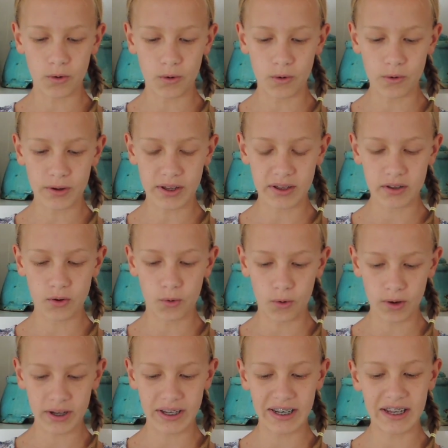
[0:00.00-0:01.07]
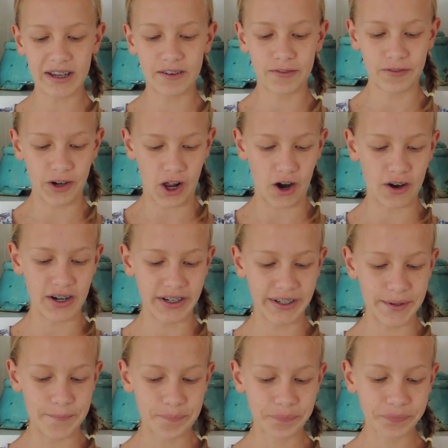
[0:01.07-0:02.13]
Ocala,
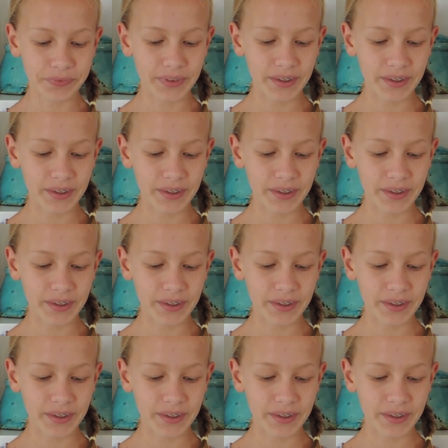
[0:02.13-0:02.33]
Florida.